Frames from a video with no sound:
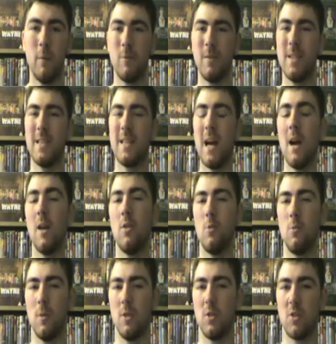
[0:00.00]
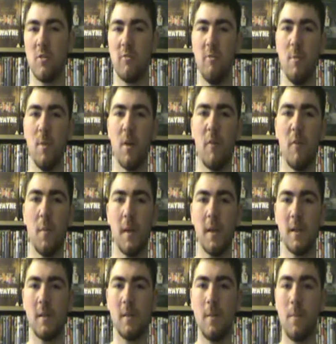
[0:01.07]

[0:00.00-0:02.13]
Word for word: It was the dialogue which just threw me off a bit.